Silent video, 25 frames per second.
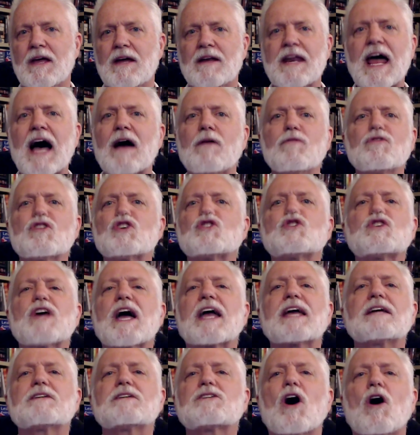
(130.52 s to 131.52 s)
Now, the
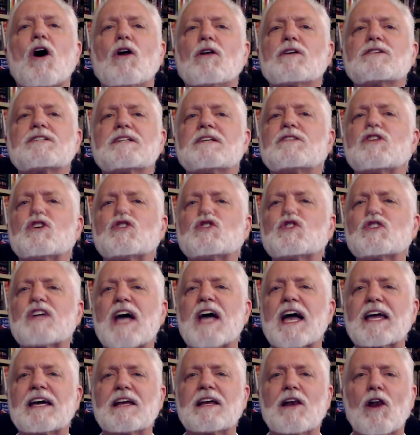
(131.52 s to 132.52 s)
second tallest and the
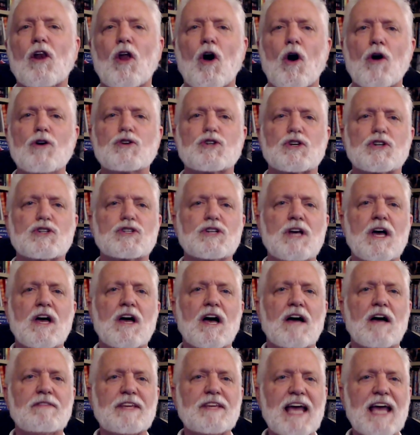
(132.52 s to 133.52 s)
second largest
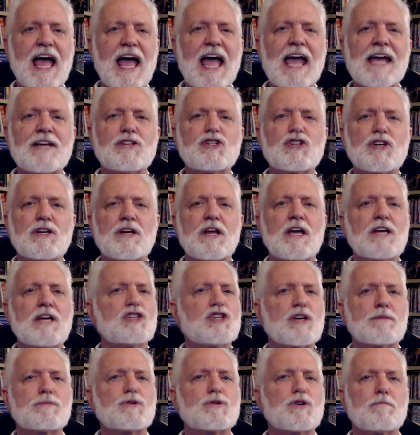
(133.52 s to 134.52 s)
of the ancient
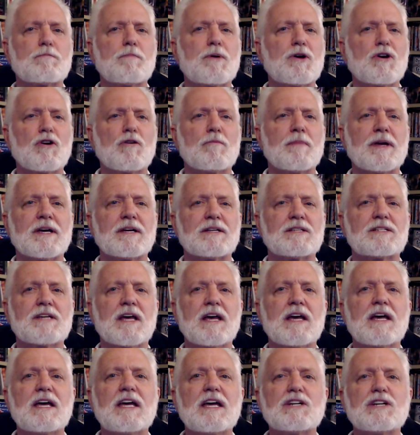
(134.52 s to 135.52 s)
Egyptian pyramids
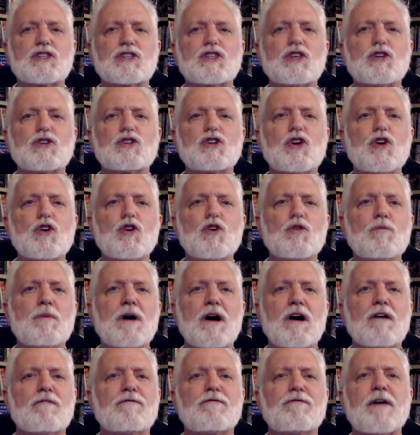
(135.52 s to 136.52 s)
is the tomb
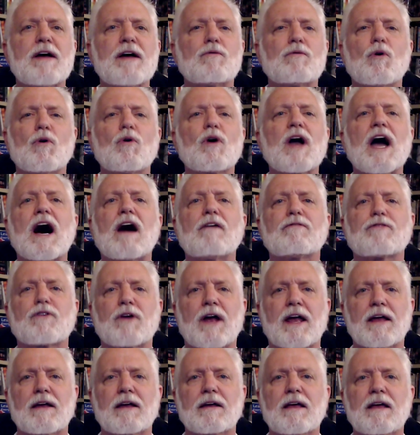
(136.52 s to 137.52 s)
of Pharaoh
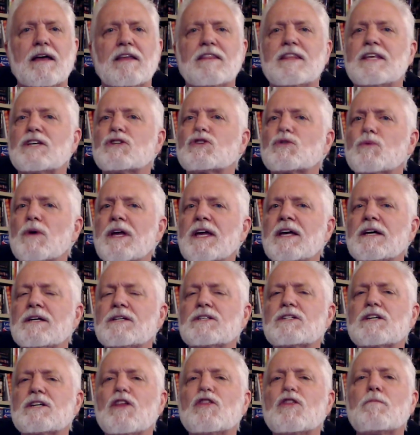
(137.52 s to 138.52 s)
Khafre. This
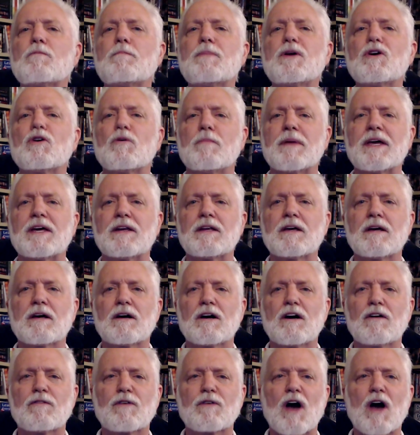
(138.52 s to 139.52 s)
is the Pyramid
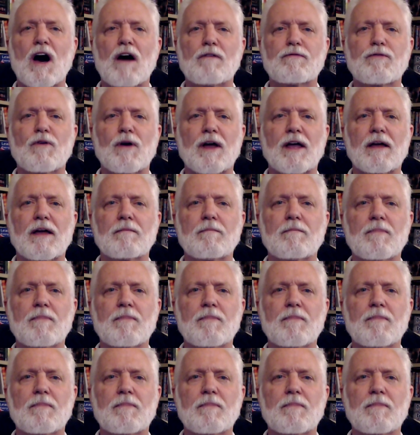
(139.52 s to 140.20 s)
of Khafre.